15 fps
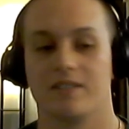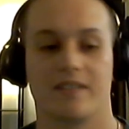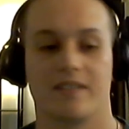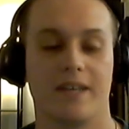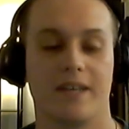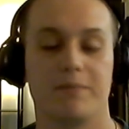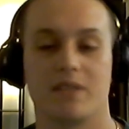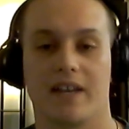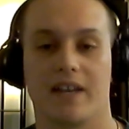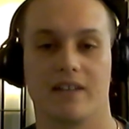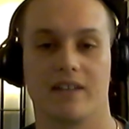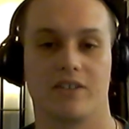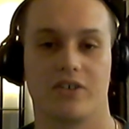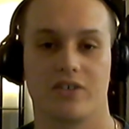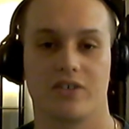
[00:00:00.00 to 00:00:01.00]
Keep
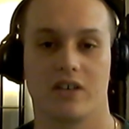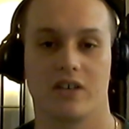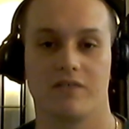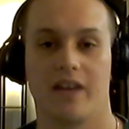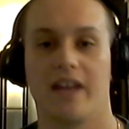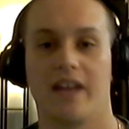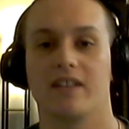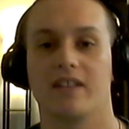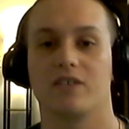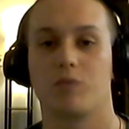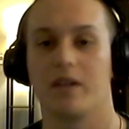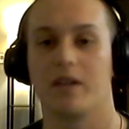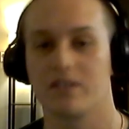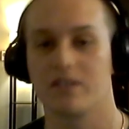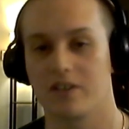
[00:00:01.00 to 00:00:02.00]
saying to yourself, hey, let's
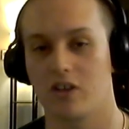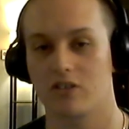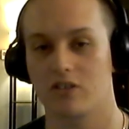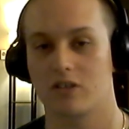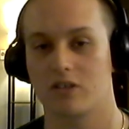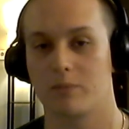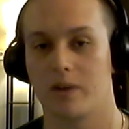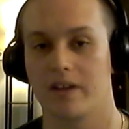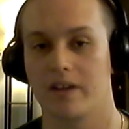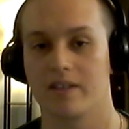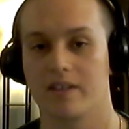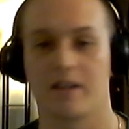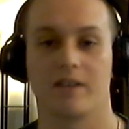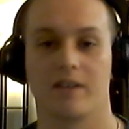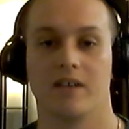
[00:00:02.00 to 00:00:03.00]
wait until the All-Star break,
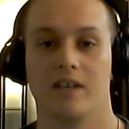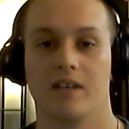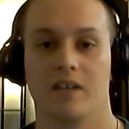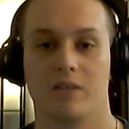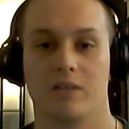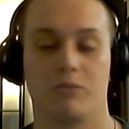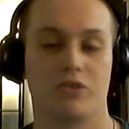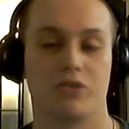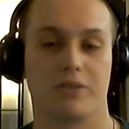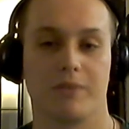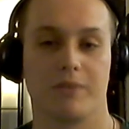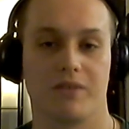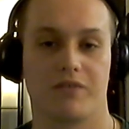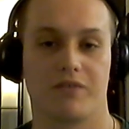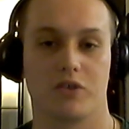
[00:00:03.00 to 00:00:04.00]
and then Brewers can
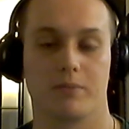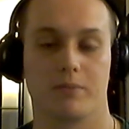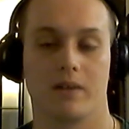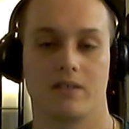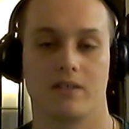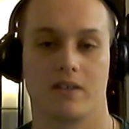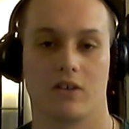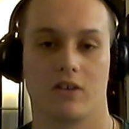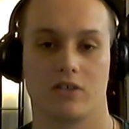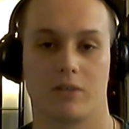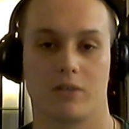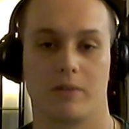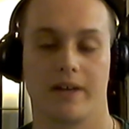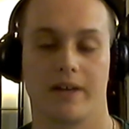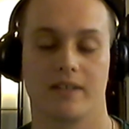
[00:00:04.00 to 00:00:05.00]
be in first place at the All-Star
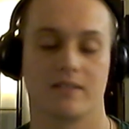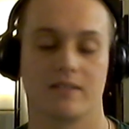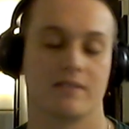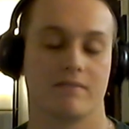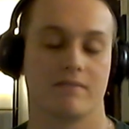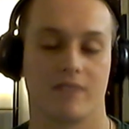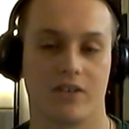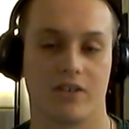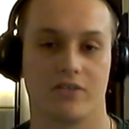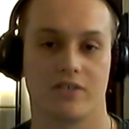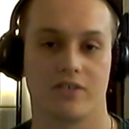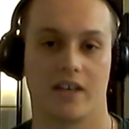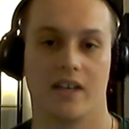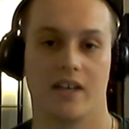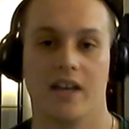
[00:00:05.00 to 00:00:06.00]
break, and then you'll
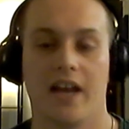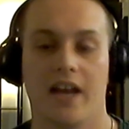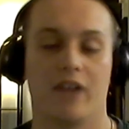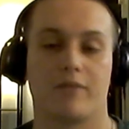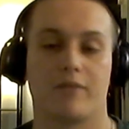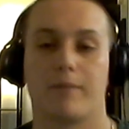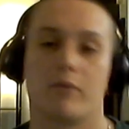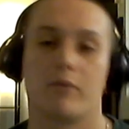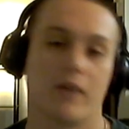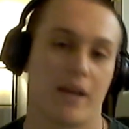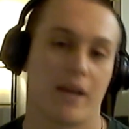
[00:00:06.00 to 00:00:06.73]
say, hey, remember what